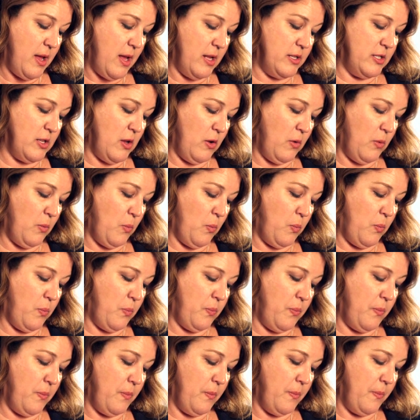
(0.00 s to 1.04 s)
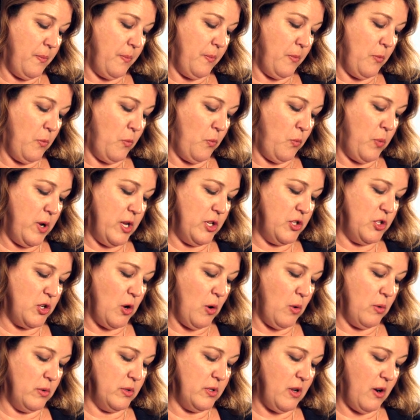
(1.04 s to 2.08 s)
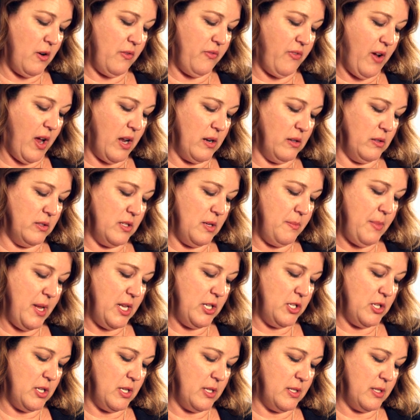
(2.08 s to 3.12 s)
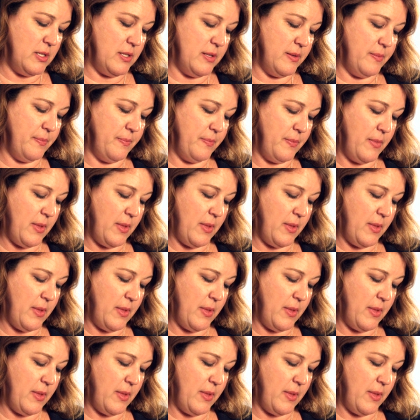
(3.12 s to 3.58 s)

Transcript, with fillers: And so we chose our final dimensions